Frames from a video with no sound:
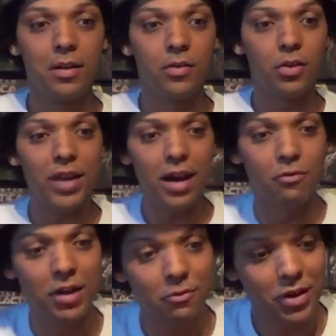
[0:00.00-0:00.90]
So yeah,
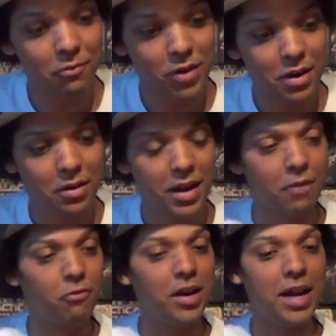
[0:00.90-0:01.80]
re, re,
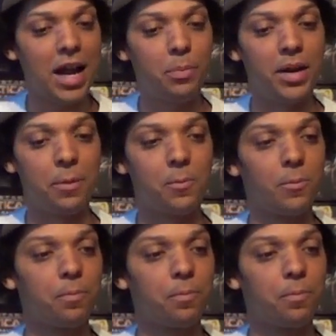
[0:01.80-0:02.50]
yeah, really happy.